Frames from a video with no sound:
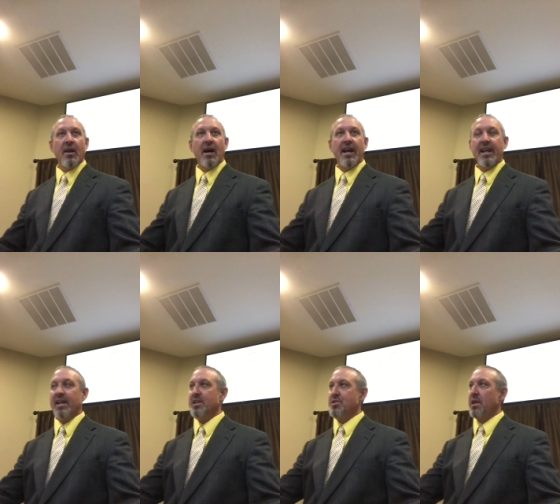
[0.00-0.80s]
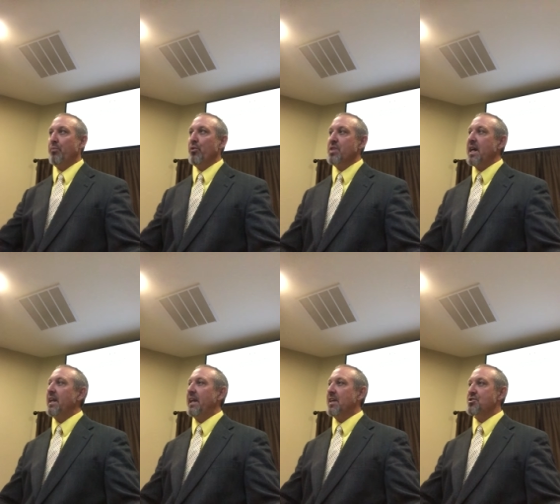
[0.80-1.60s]
uh, he is Hebrews
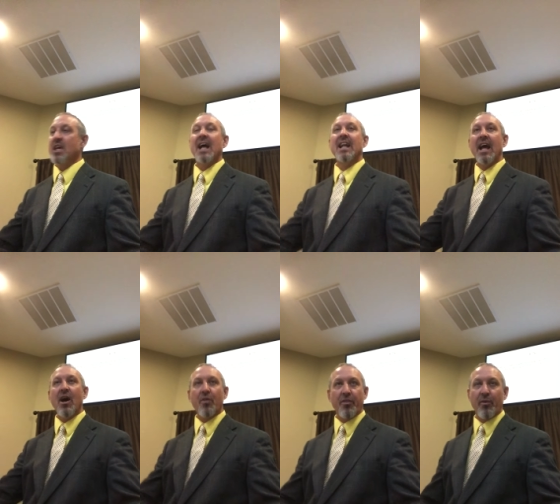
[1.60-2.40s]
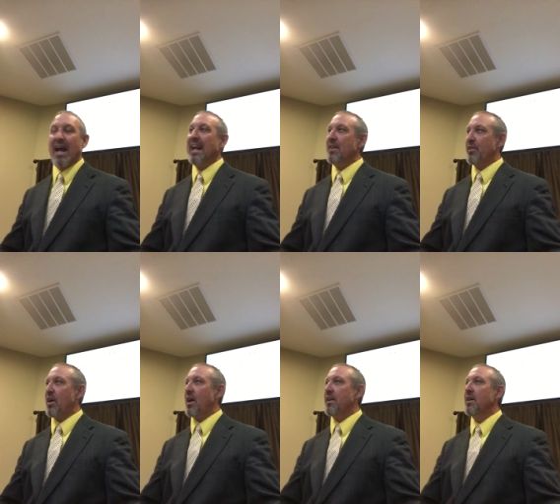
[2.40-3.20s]
8. He has sat down on the right hand of
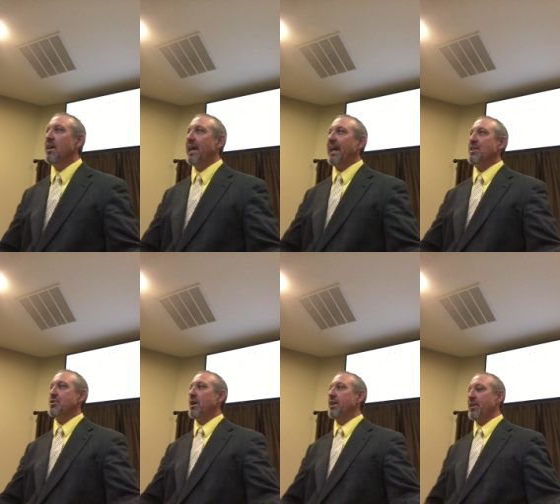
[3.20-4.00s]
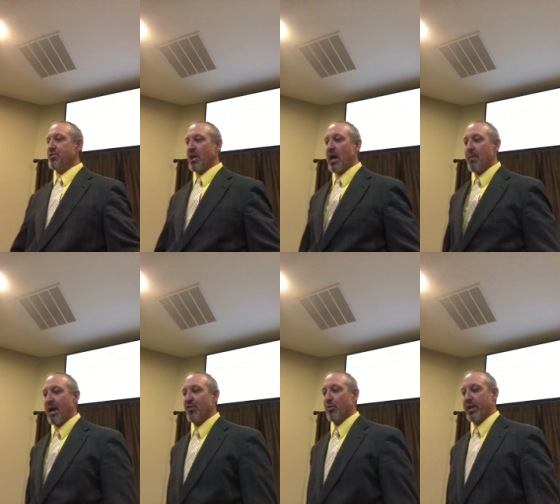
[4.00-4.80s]
God. He has done his job
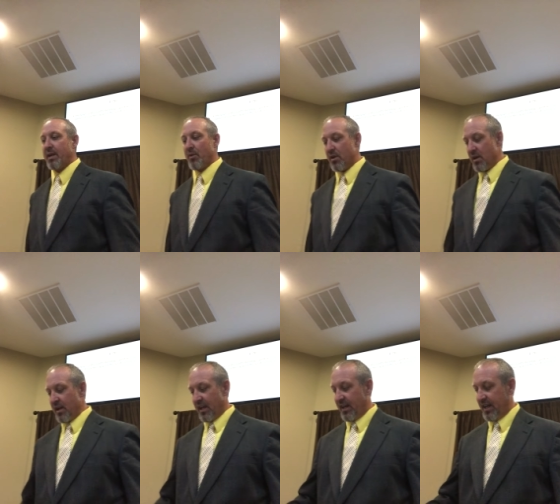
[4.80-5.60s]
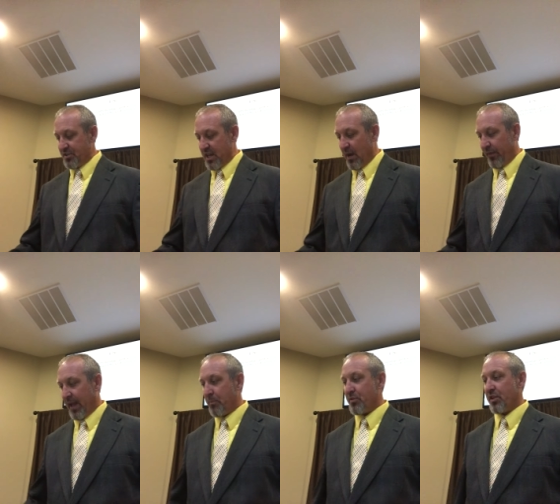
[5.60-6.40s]
as Redeemer, and he is now at
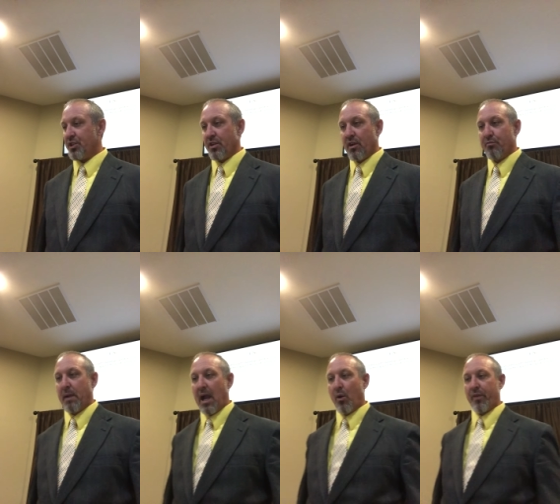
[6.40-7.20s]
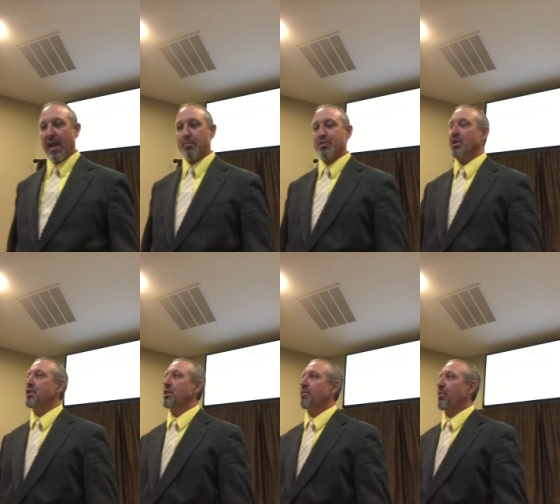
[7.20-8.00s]
that position of power, that
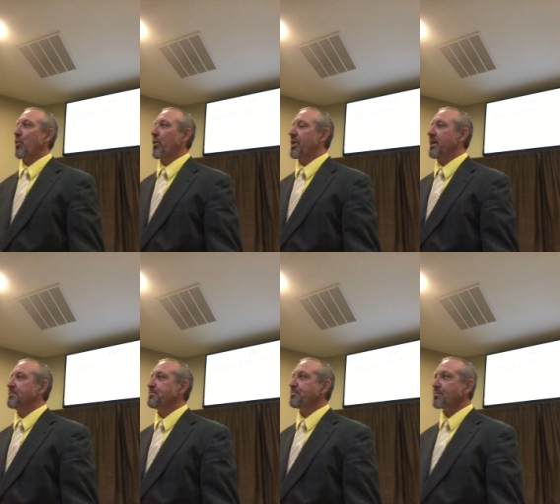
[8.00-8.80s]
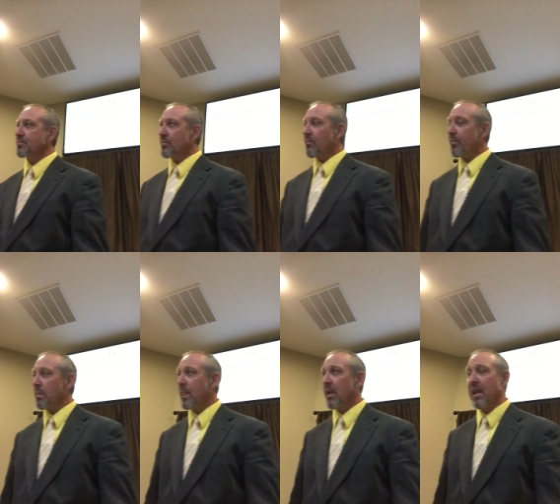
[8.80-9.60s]
position of authority.
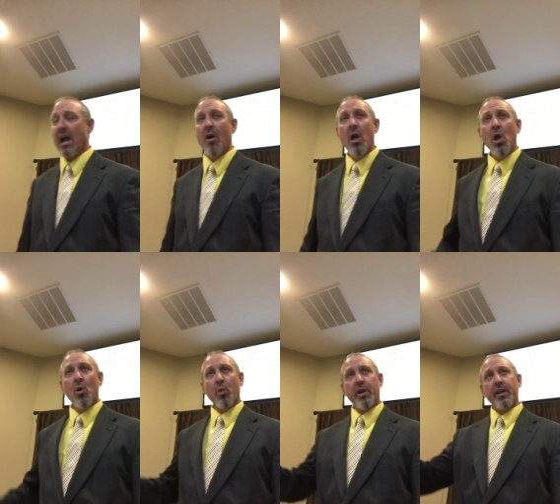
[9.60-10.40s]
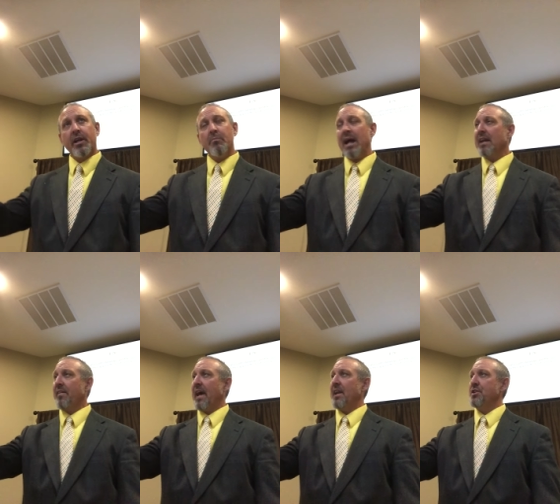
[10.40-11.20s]
Now, we're going to come back
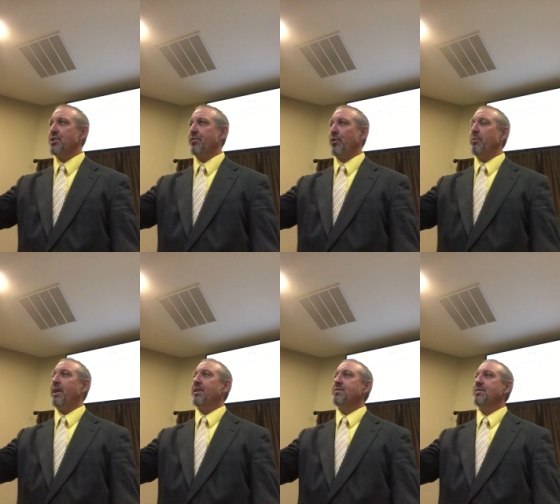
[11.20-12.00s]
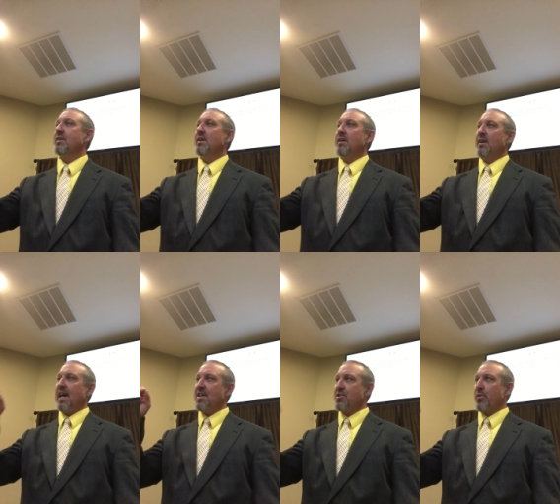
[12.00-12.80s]
to that in just a few minutes
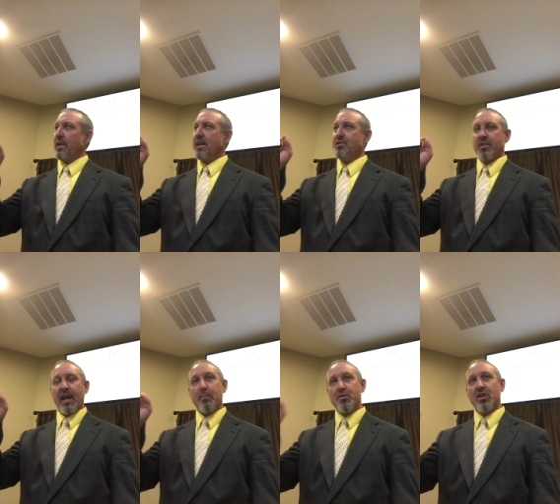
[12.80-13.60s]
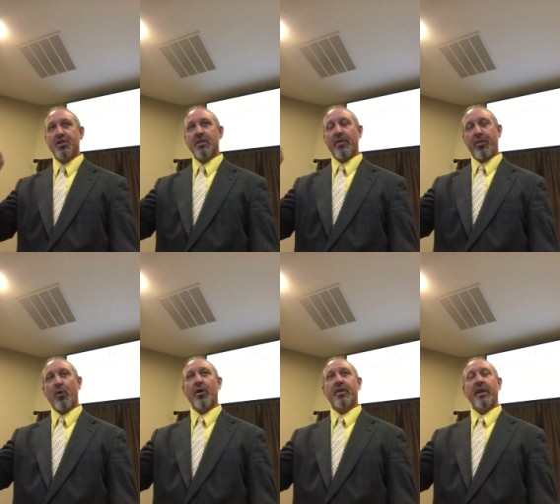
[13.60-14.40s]
as it relates to that position of
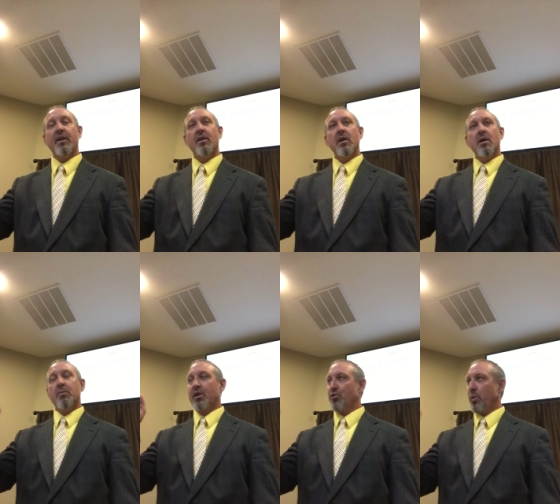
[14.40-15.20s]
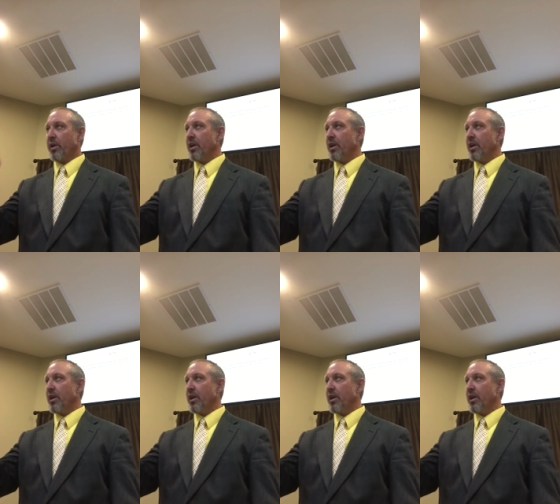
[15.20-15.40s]
authority because we're